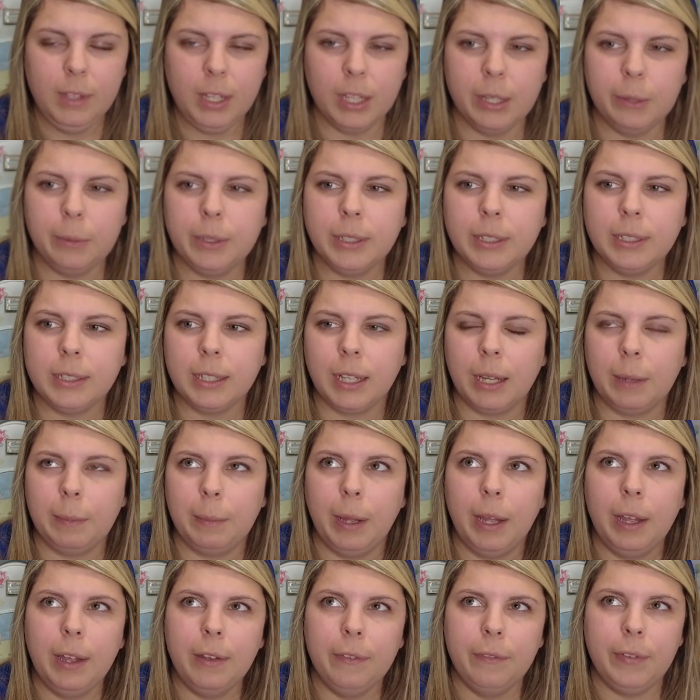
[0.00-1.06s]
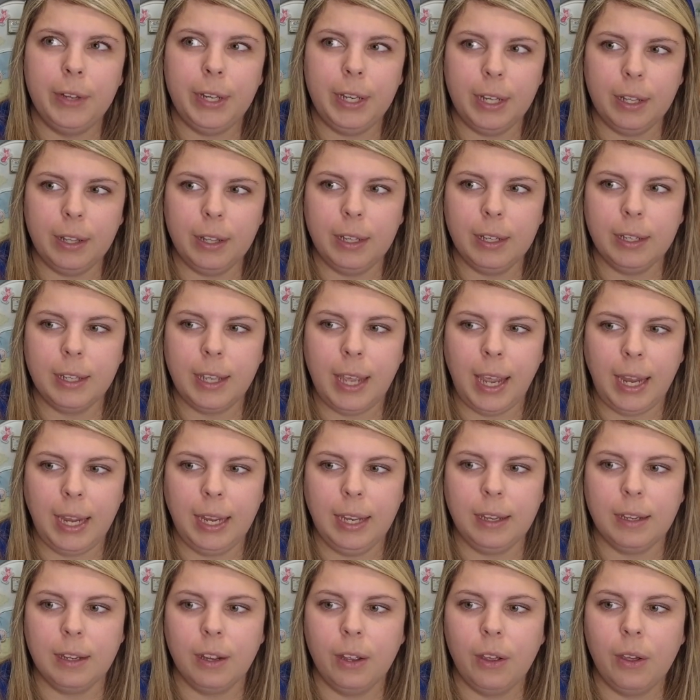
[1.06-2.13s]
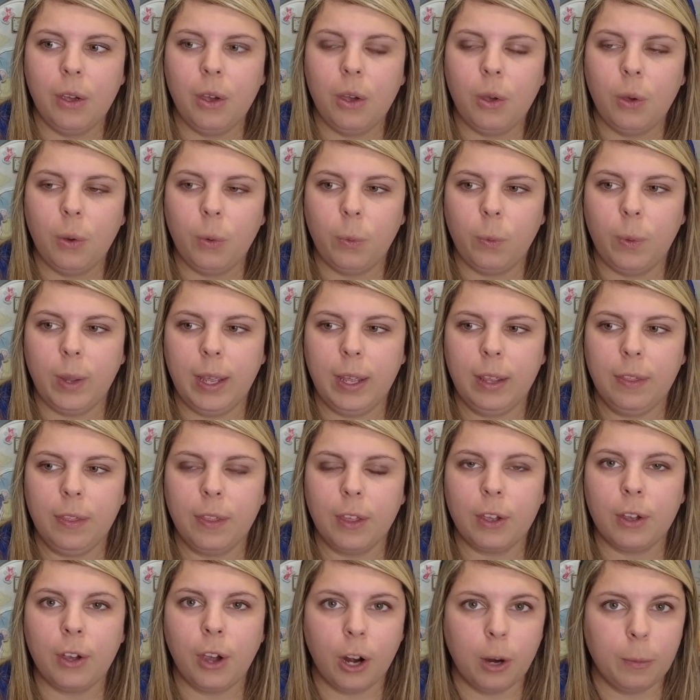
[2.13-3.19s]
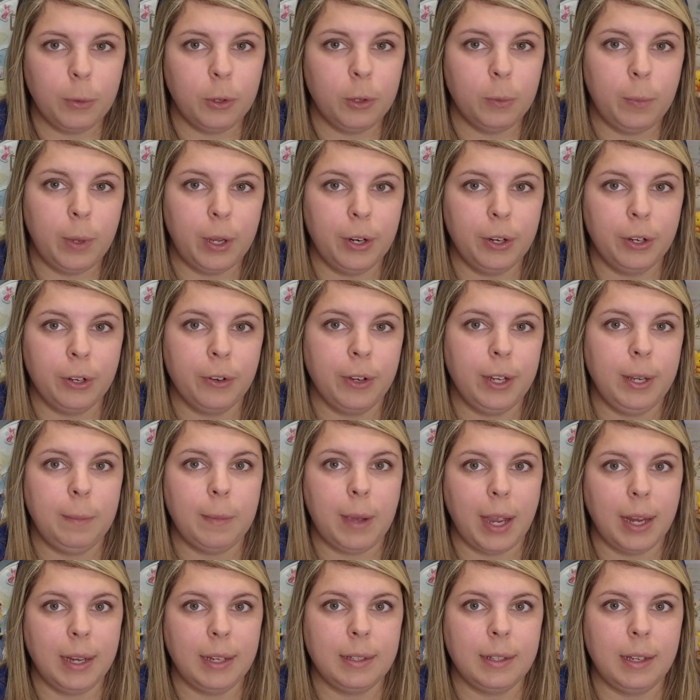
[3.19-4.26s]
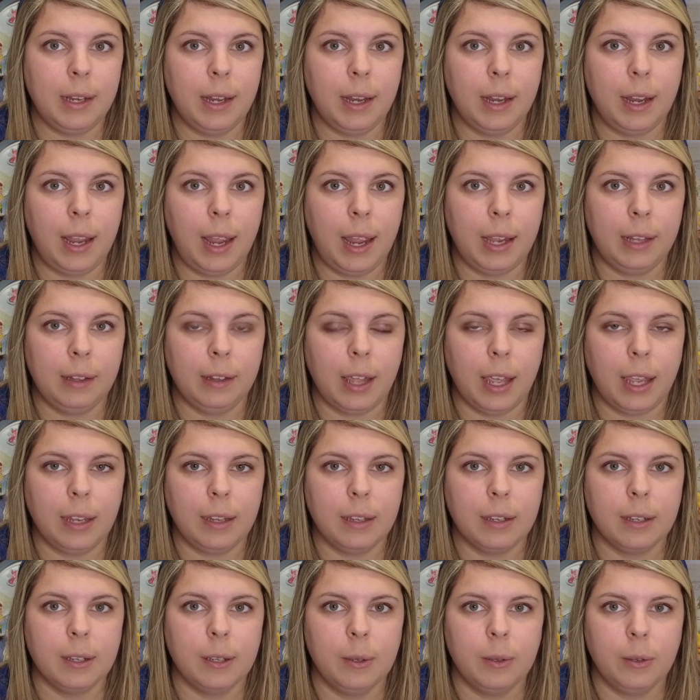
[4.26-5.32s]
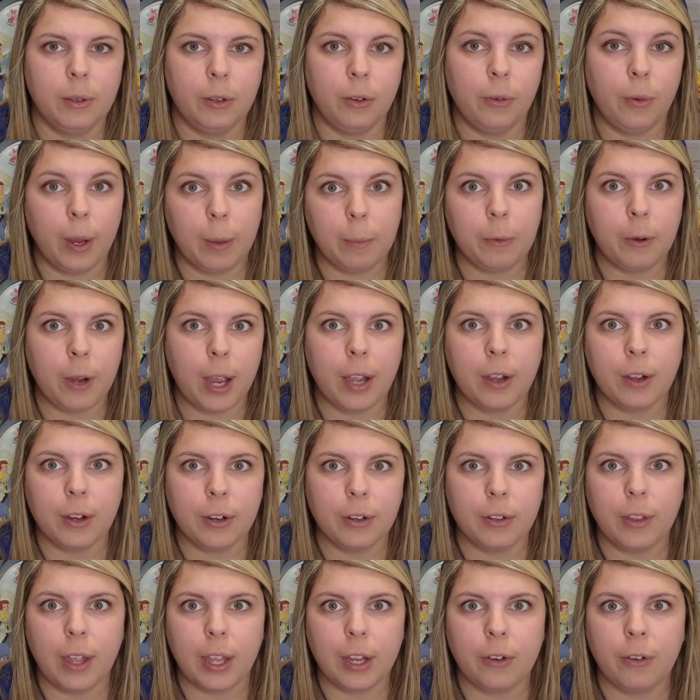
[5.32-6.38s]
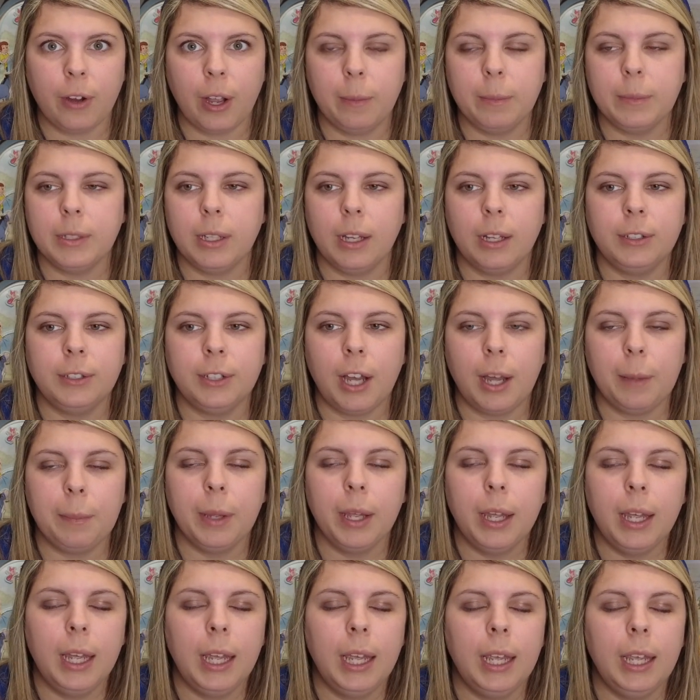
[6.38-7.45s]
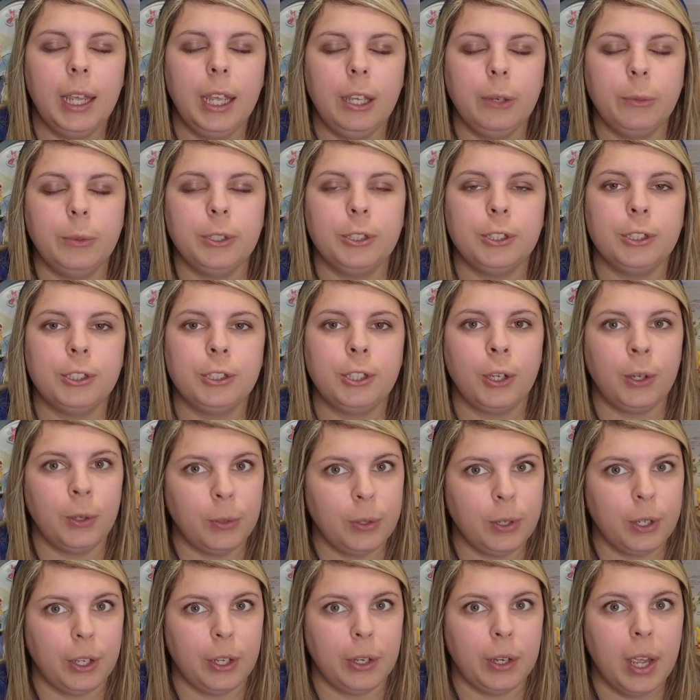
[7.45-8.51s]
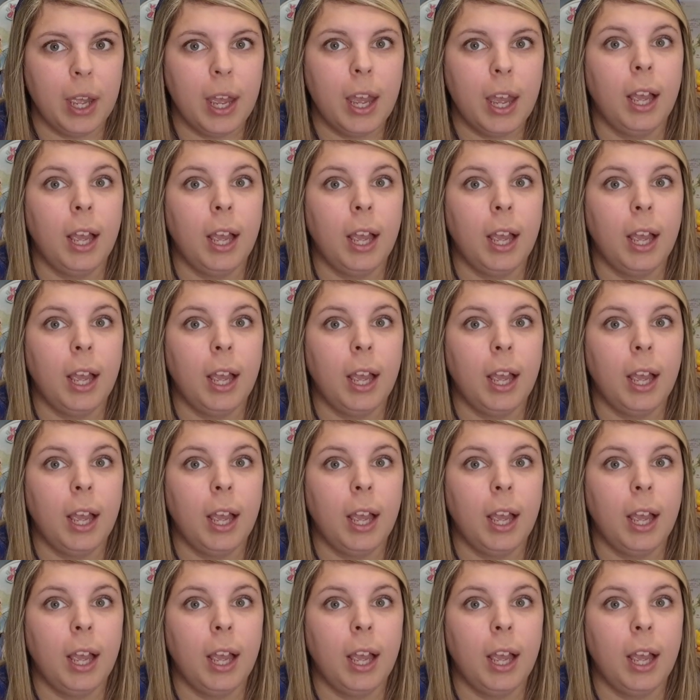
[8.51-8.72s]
It was vanilla cake with caramel buttercream icing and like graham cracker like crumbs on top. It was so good.